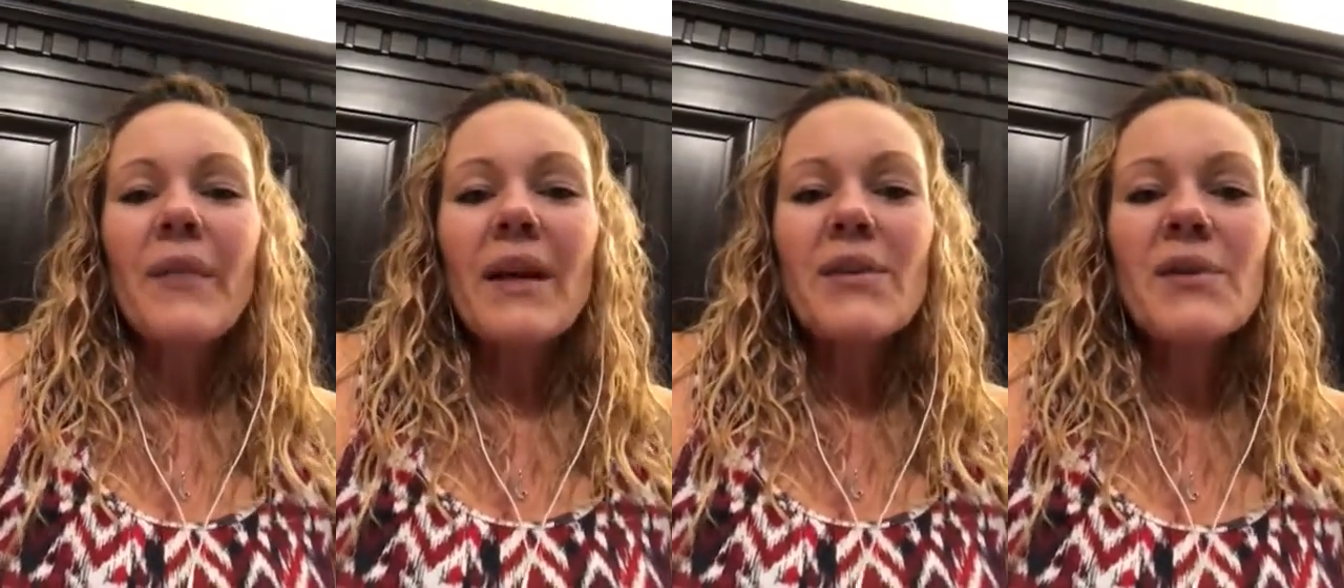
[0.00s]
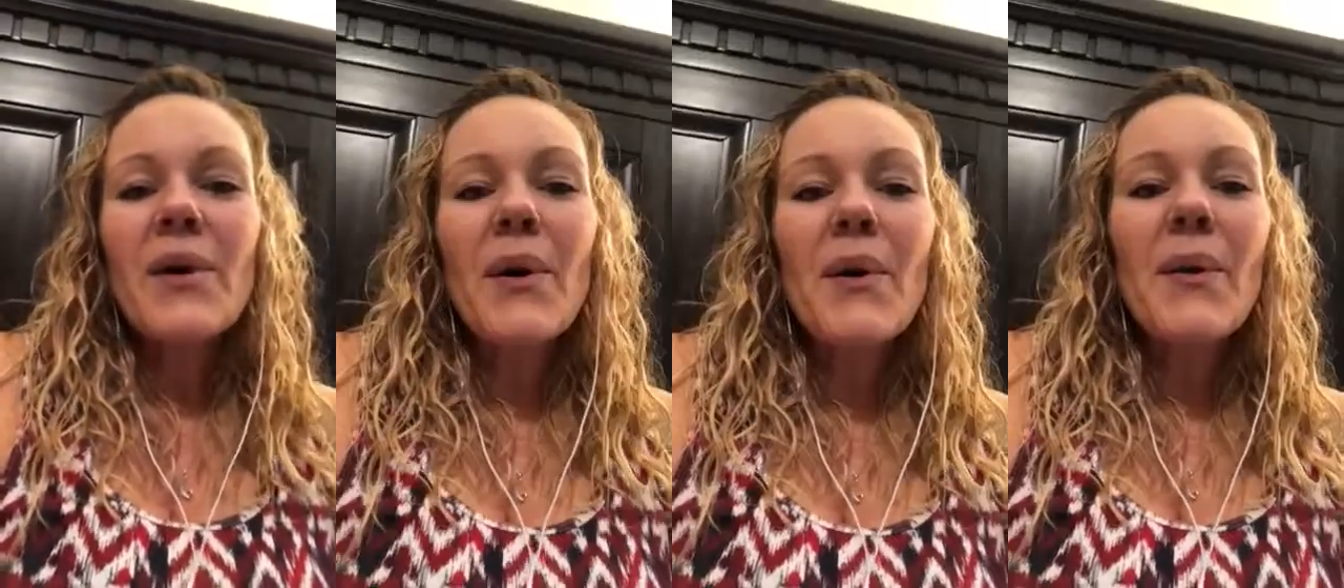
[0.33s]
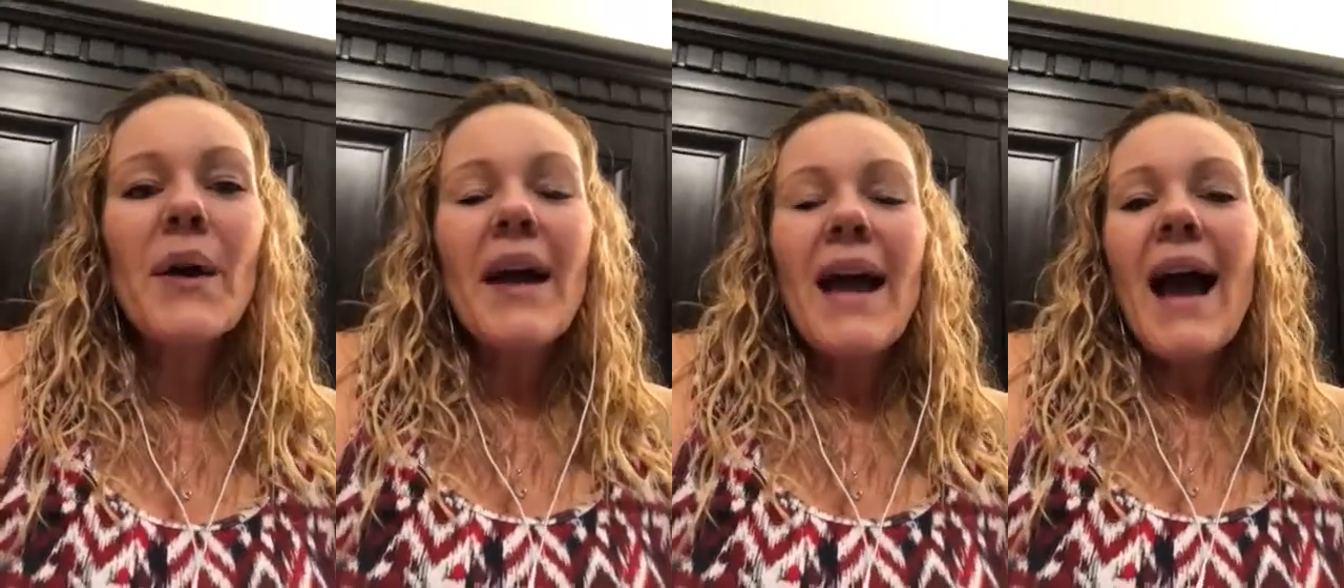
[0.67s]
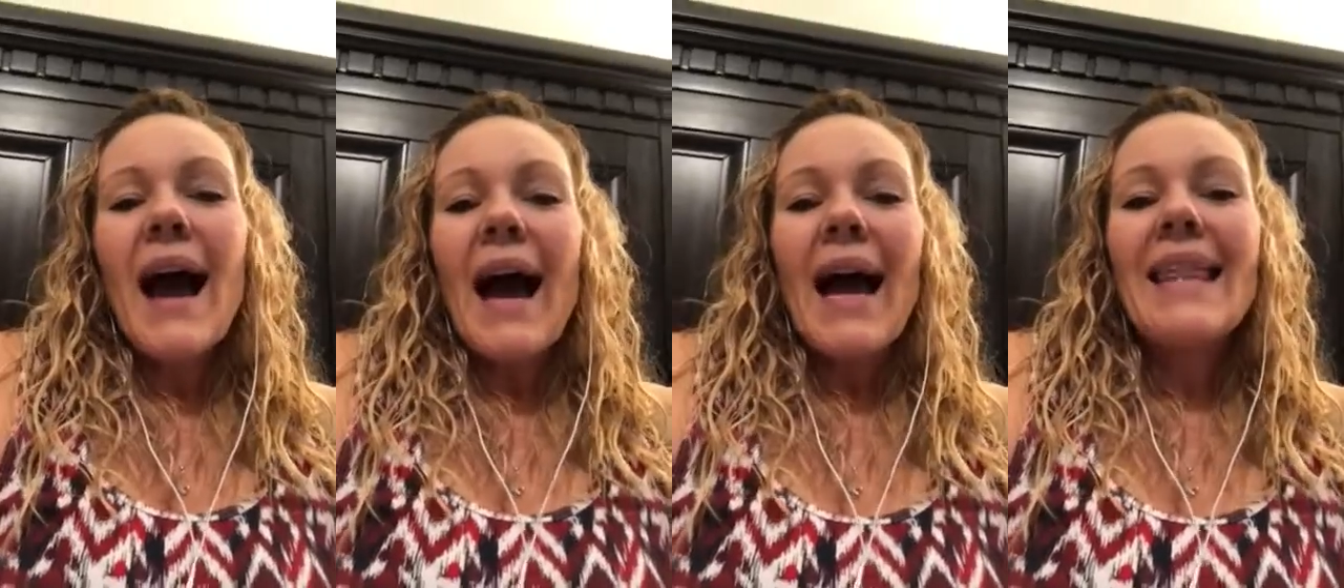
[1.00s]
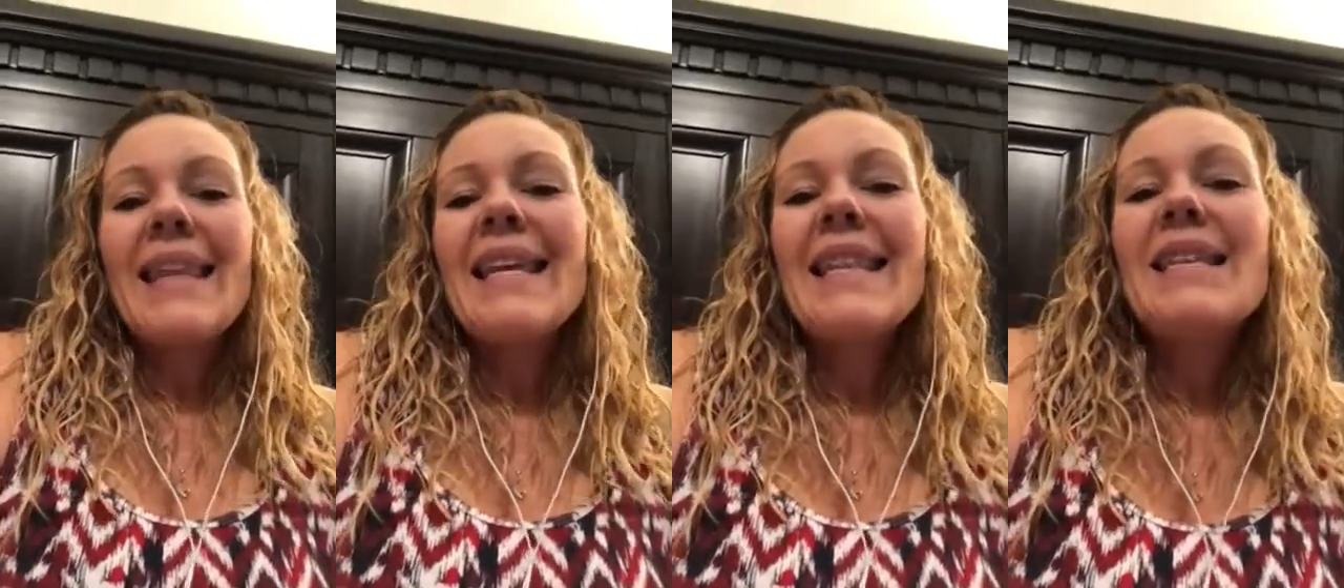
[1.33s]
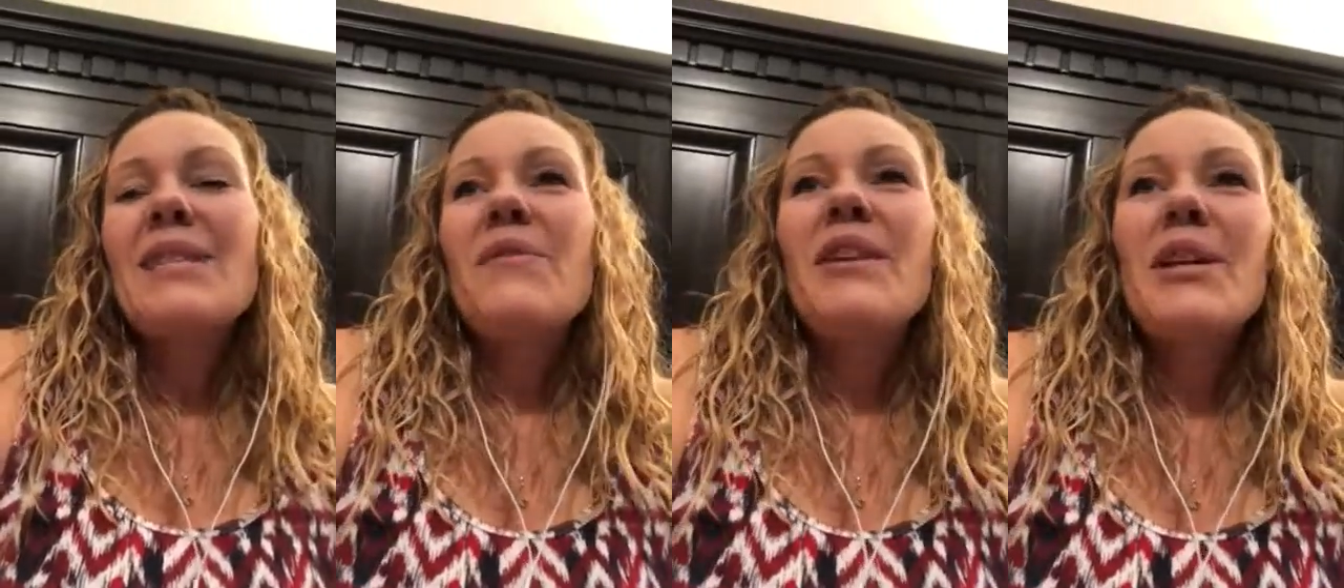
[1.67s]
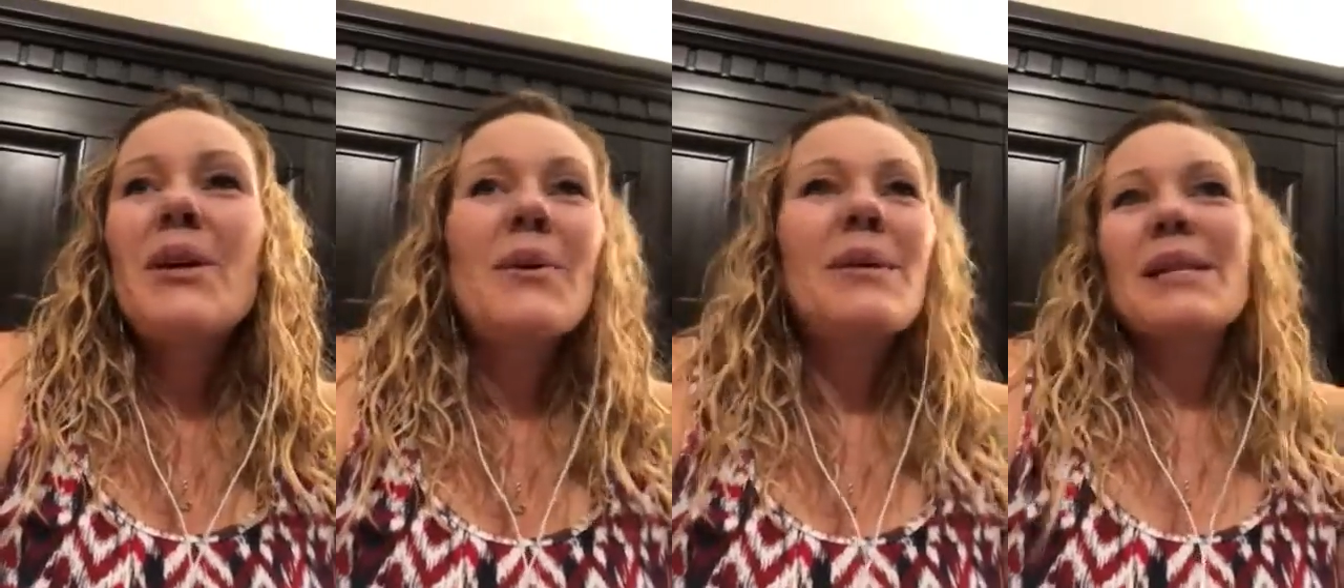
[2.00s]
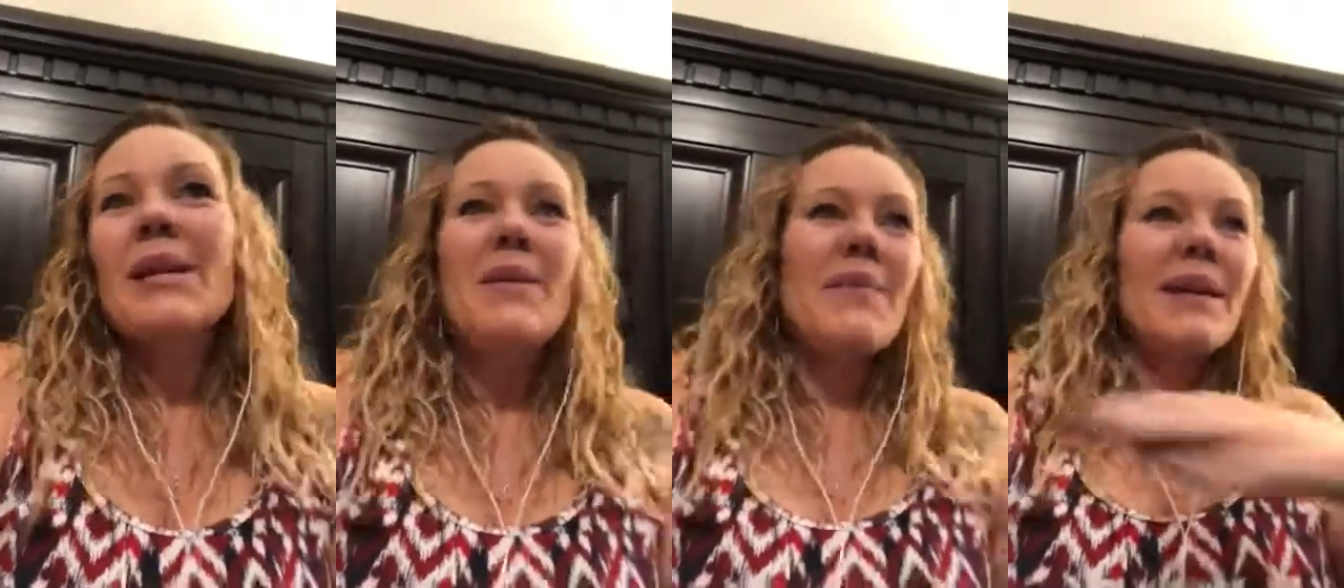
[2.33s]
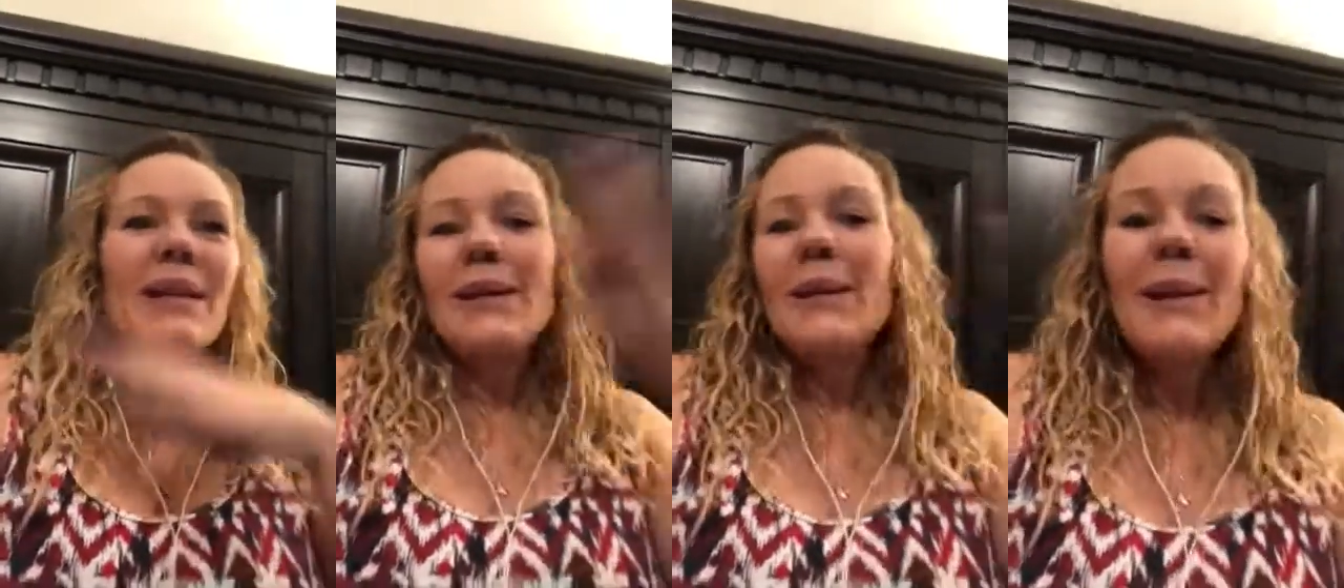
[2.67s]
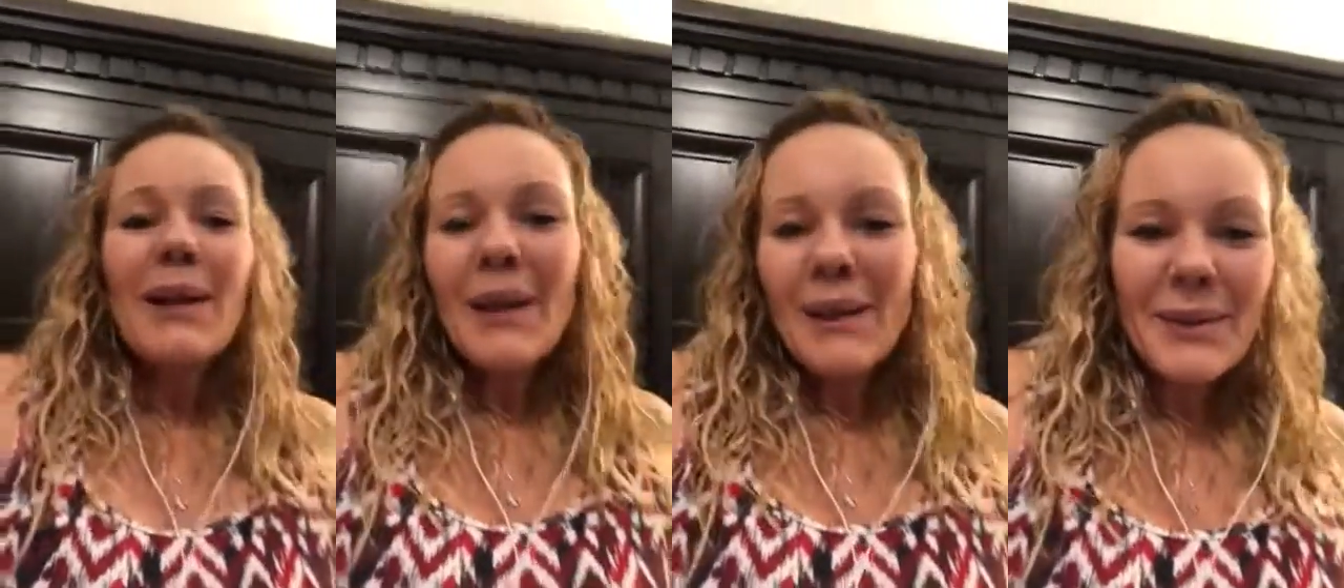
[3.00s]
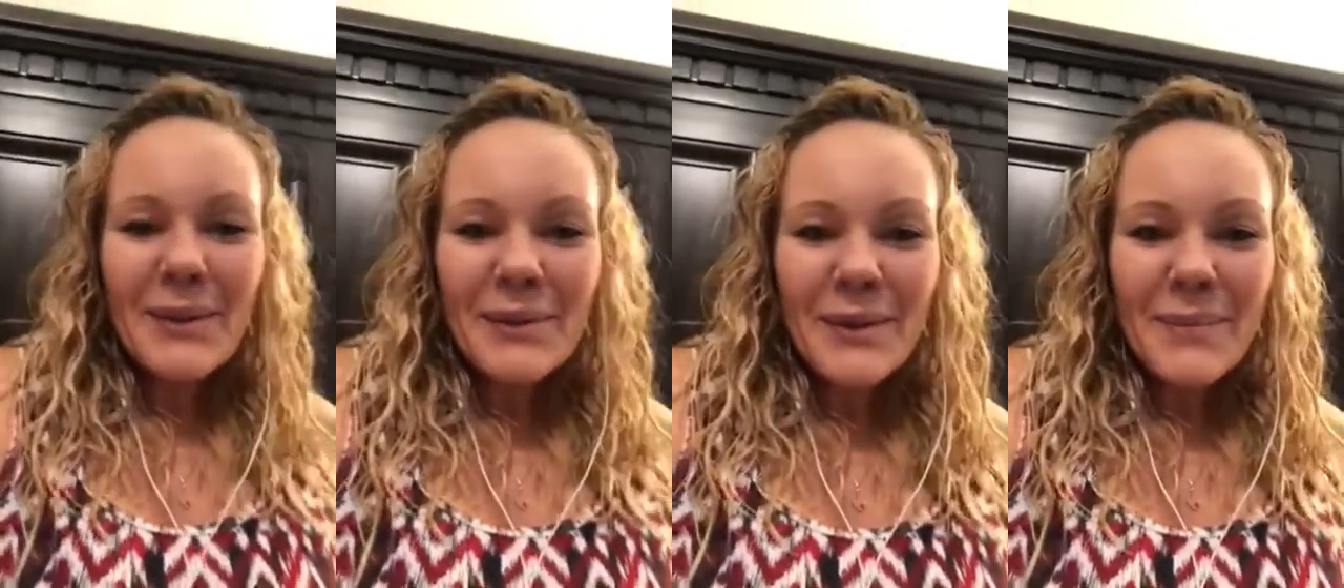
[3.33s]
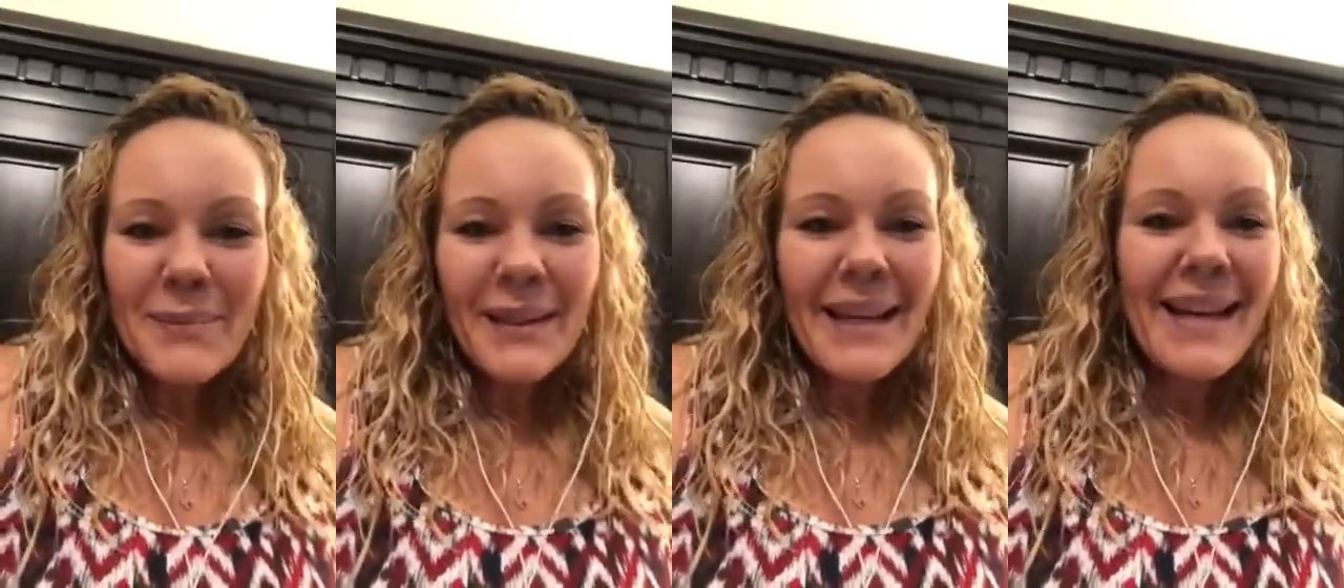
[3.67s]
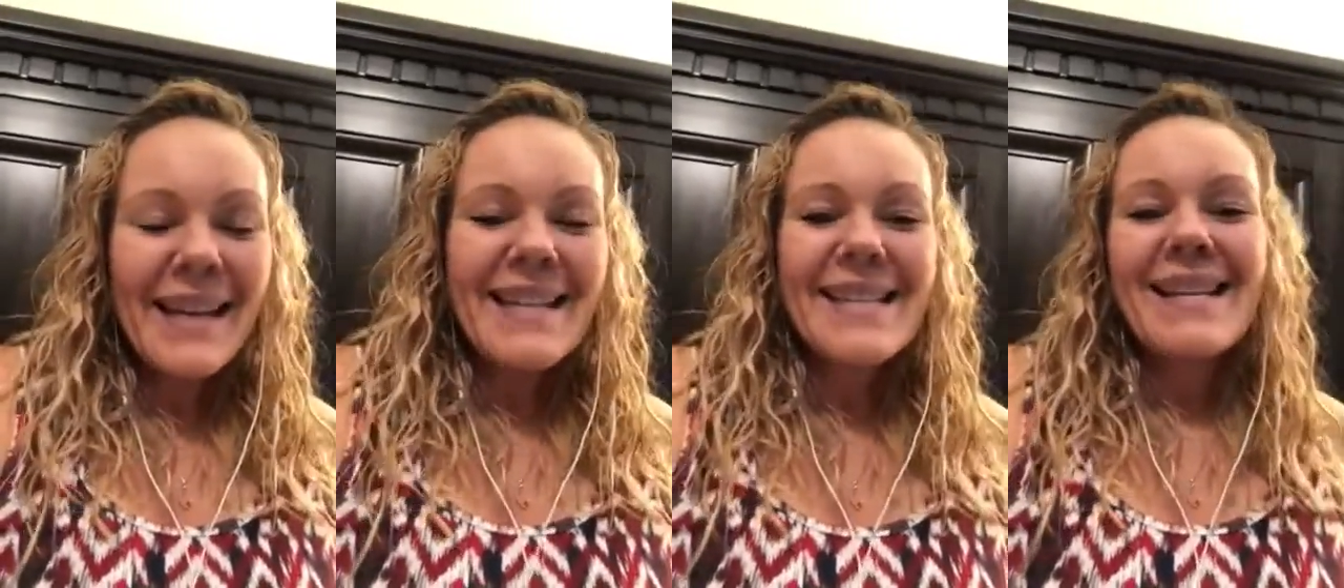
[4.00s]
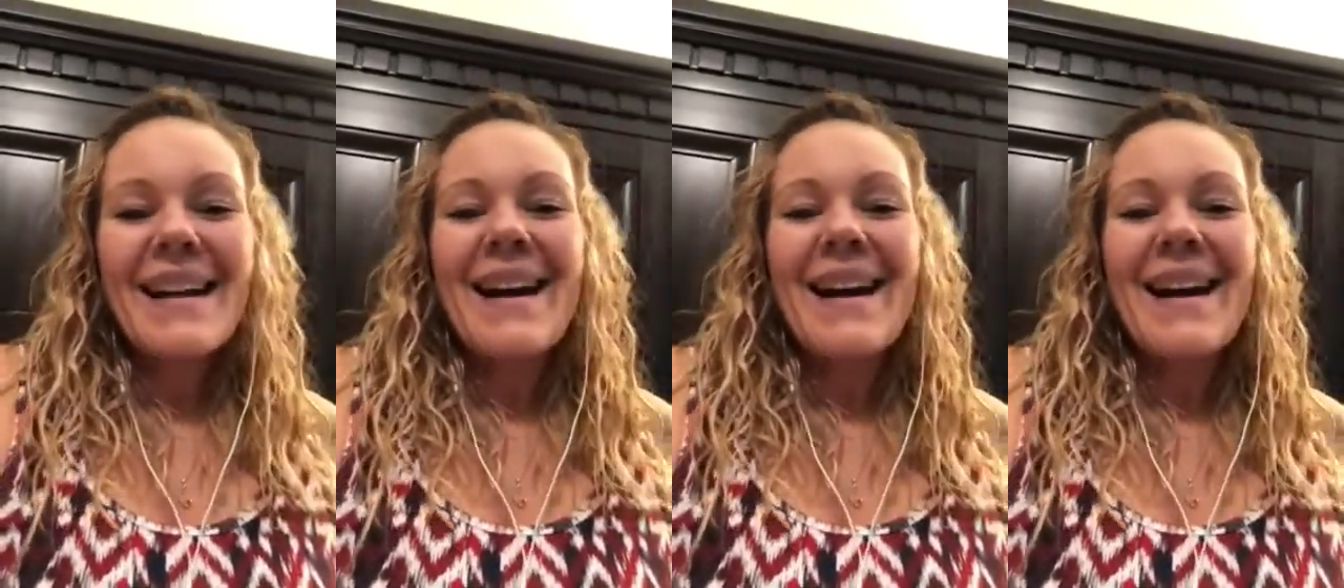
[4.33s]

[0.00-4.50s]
So I think this video is going to be a little all over the place.